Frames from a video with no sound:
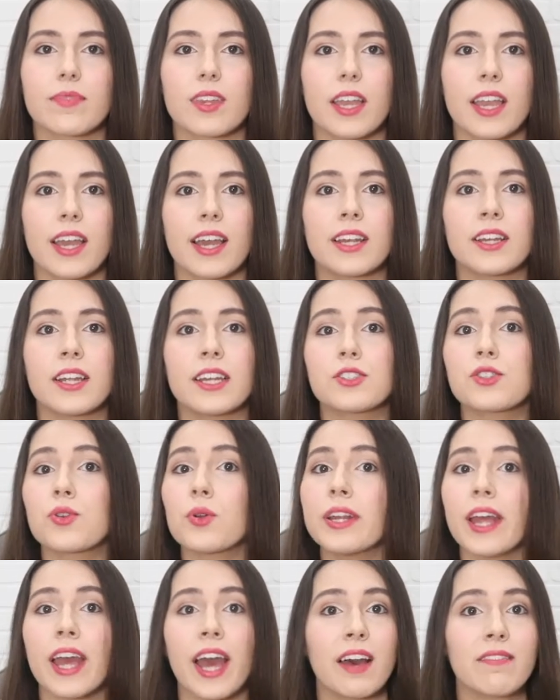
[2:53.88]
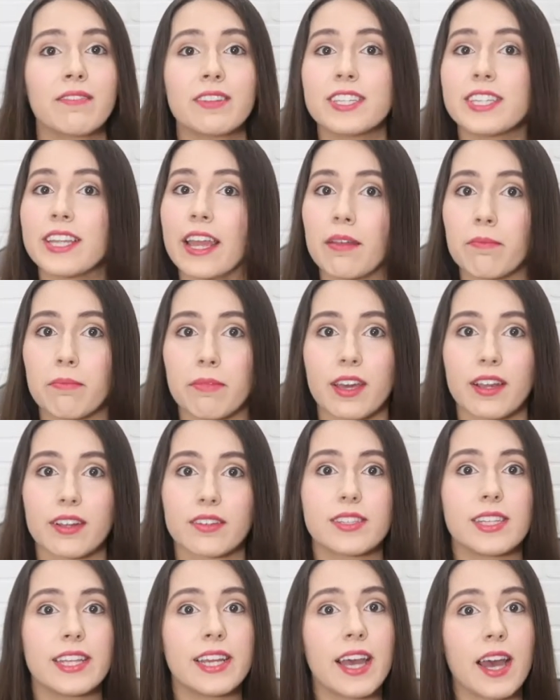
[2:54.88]
And it's going to have the same
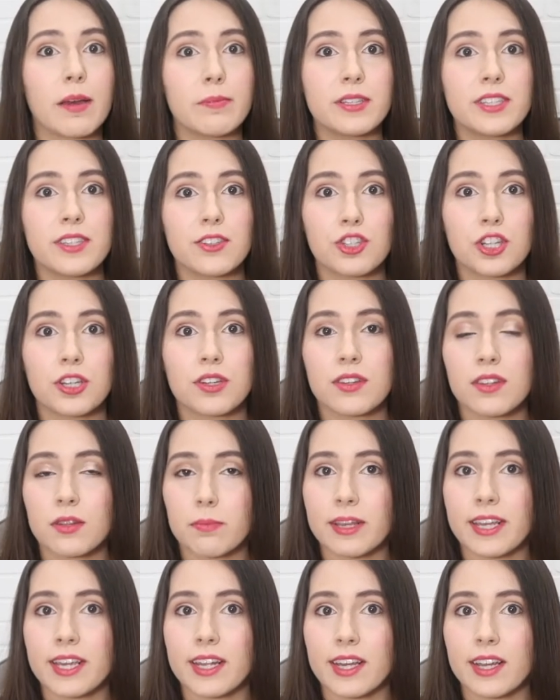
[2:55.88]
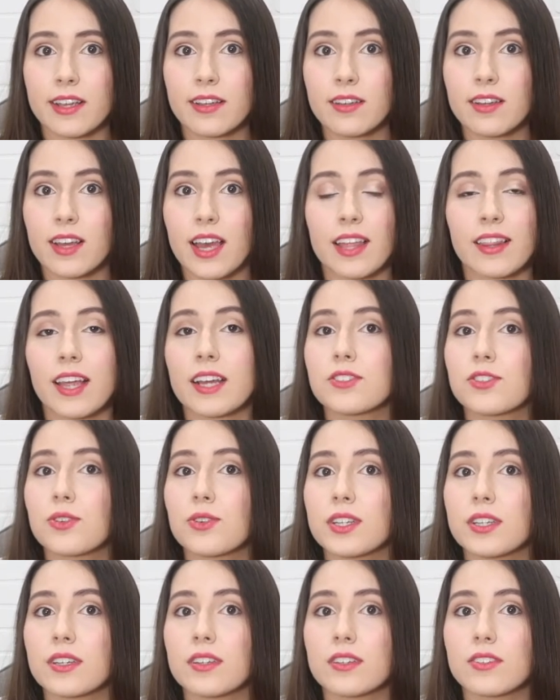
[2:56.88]
things, the exposition, the beginning, and that's
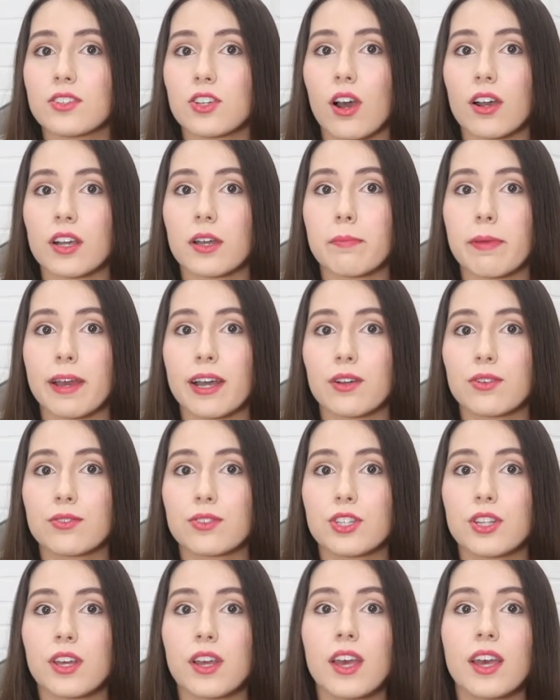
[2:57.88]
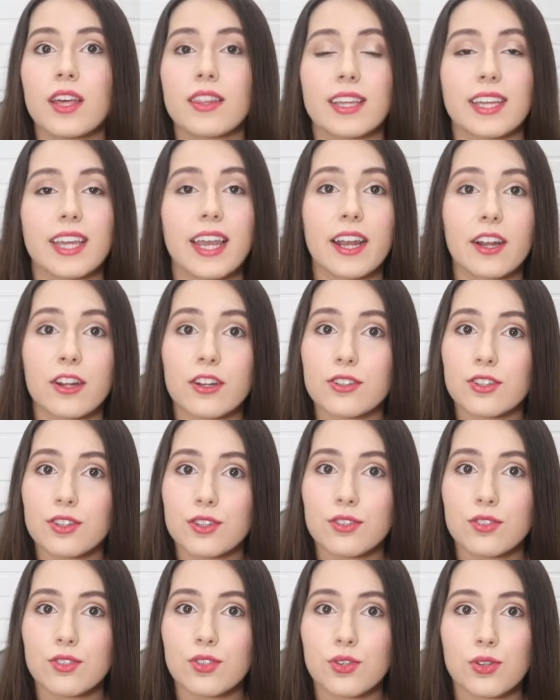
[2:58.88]
going to talk about the
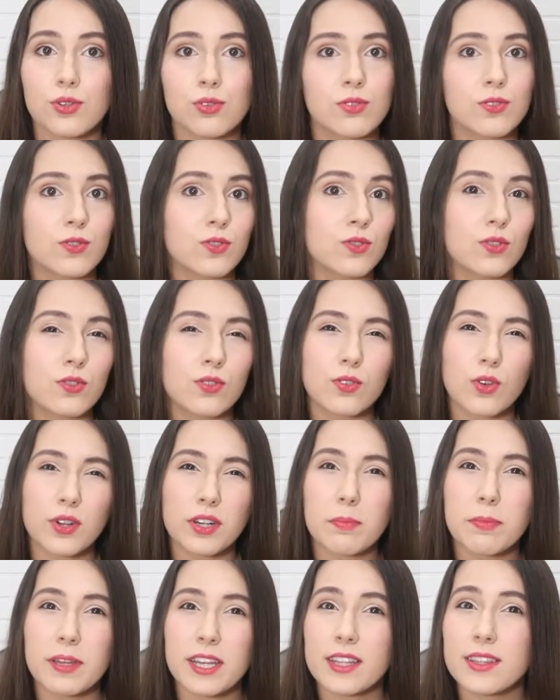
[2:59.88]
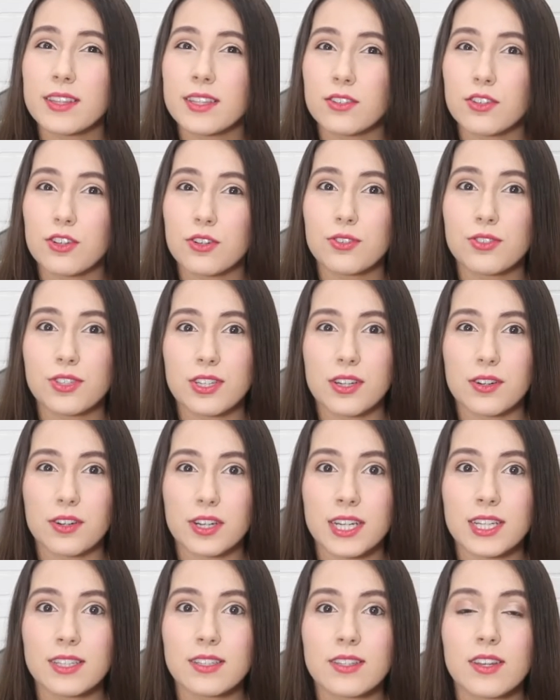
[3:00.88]
characters, who's going to be in your
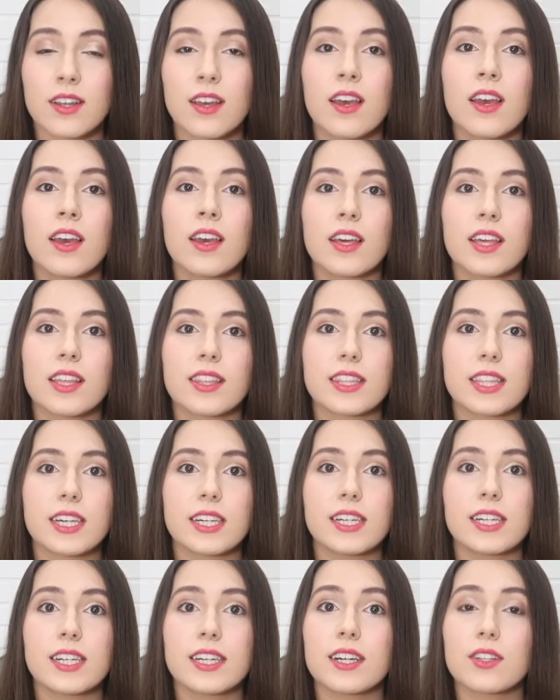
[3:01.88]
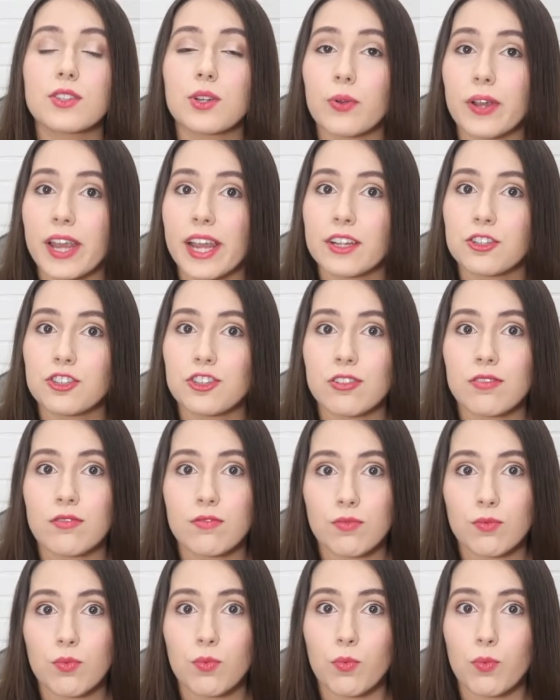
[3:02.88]
series, the
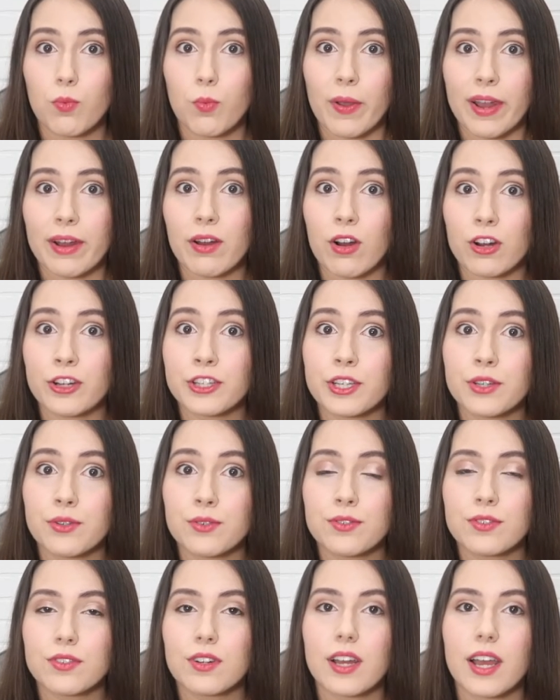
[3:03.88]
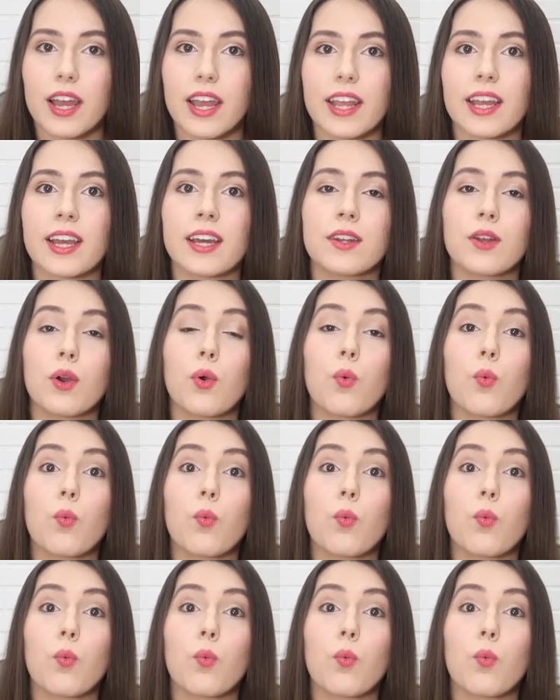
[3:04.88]
location, where are you, and